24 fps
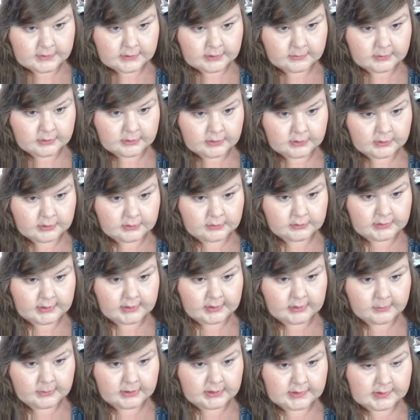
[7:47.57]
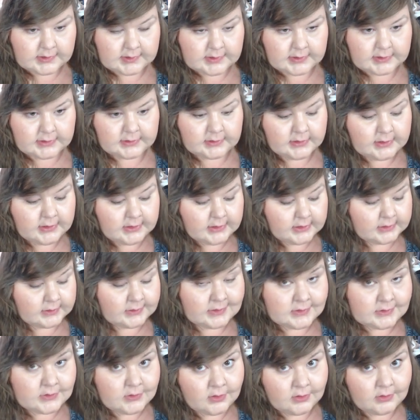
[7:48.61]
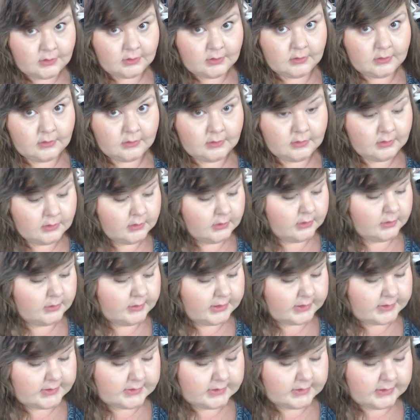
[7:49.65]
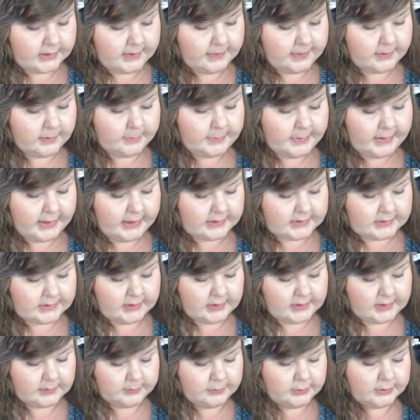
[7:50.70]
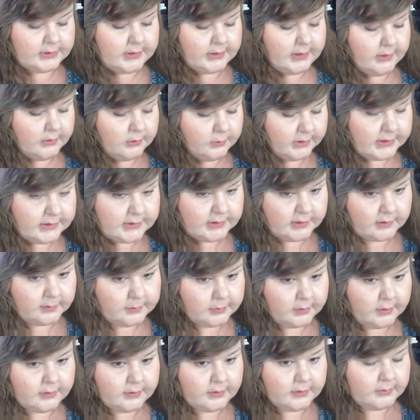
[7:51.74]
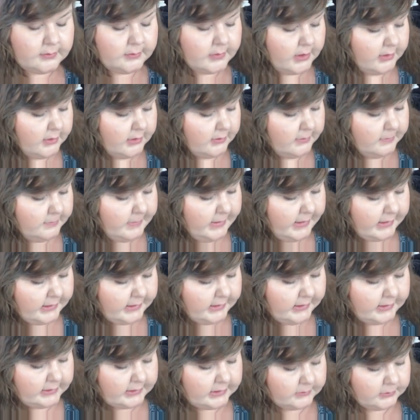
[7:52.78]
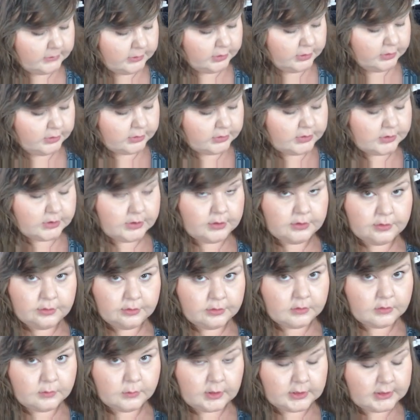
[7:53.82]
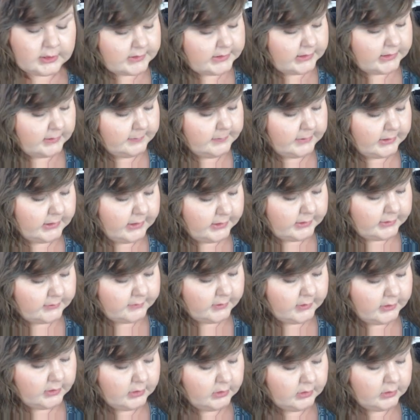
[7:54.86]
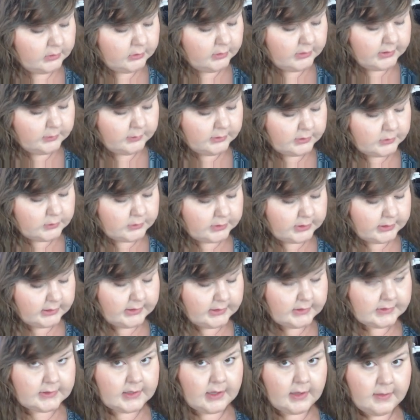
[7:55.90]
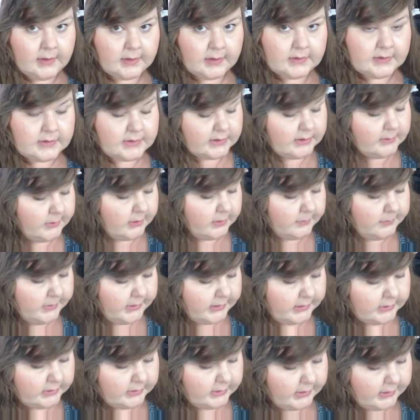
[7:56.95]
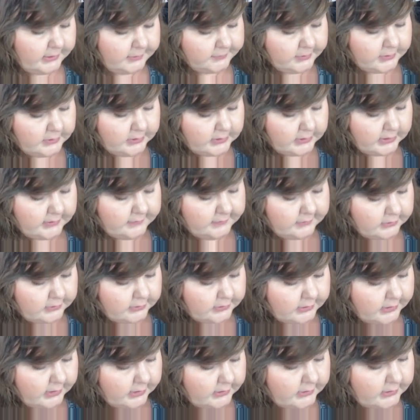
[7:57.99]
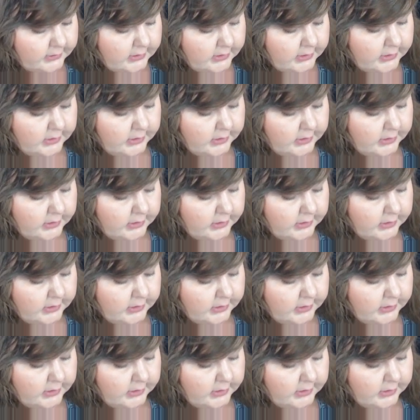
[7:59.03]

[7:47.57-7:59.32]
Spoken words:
So I'm going to go down on my list here, and that's all that's in the bags that I pushed out of the way. So I've brought them back in, and I'm going to just go through them one at a time and kind of look at which one it is, and then see about picking it out, and then have a look at it.